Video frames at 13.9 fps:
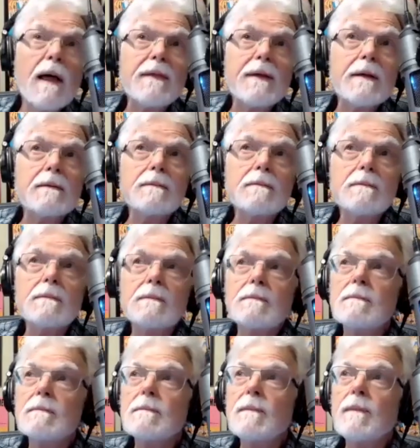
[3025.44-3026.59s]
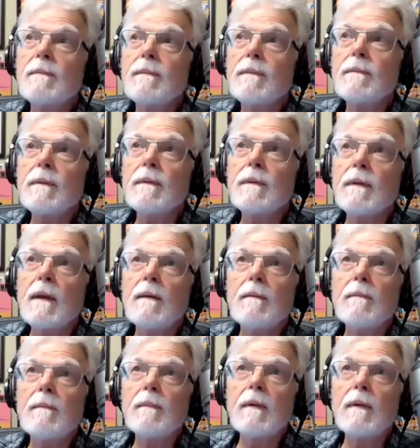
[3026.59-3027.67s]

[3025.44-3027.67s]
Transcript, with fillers: think the